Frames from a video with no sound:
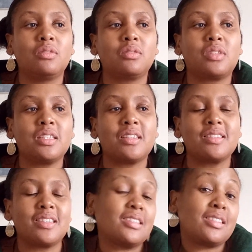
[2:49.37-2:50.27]

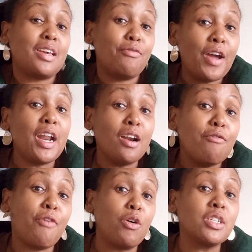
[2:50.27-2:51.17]
they finally
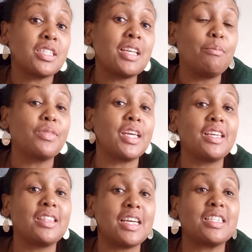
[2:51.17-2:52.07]
found
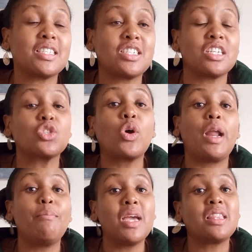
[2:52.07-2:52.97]
something that is just
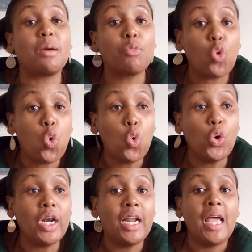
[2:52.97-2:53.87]
gonna make them
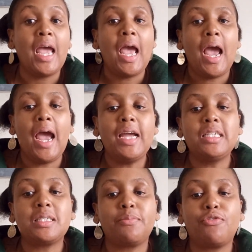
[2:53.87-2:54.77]
cool.
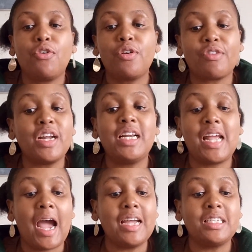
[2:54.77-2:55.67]
And before,
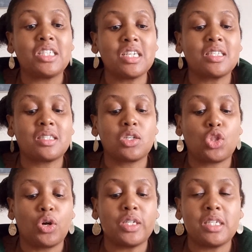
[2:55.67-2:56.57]
really, I just
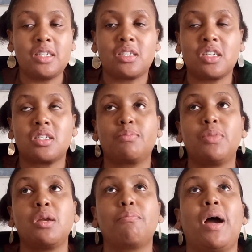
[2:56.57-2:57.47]
thought it's just
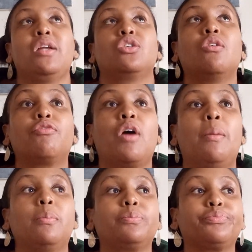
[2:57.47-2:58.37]
being part of
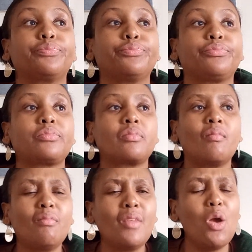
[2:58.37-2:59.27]

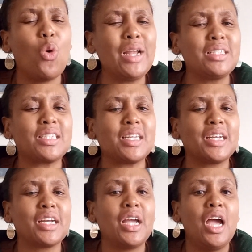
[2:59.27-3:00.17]

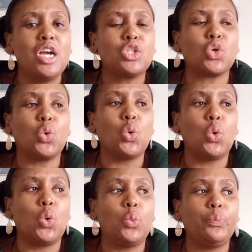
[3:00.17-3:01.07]
wanting
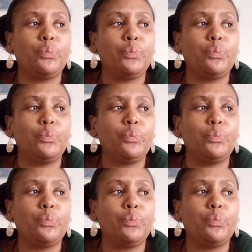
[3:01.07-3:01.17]
to